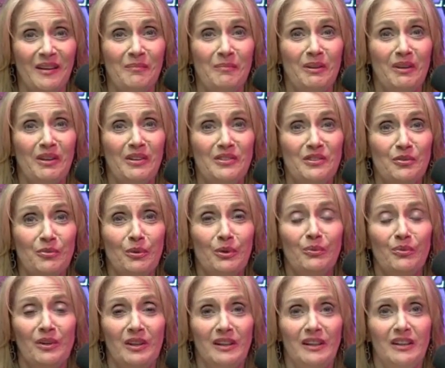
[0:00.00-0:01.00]
Because if we
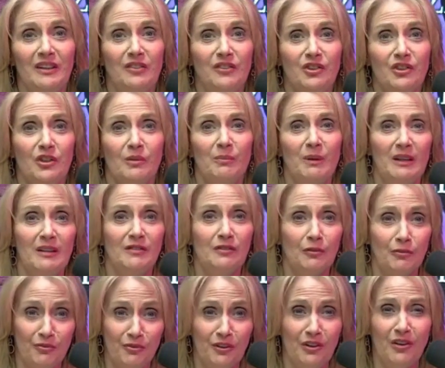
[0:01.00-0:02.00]
really took a minute
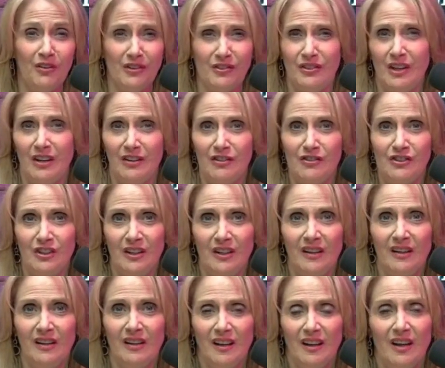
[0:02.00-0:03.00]
to feel this energy,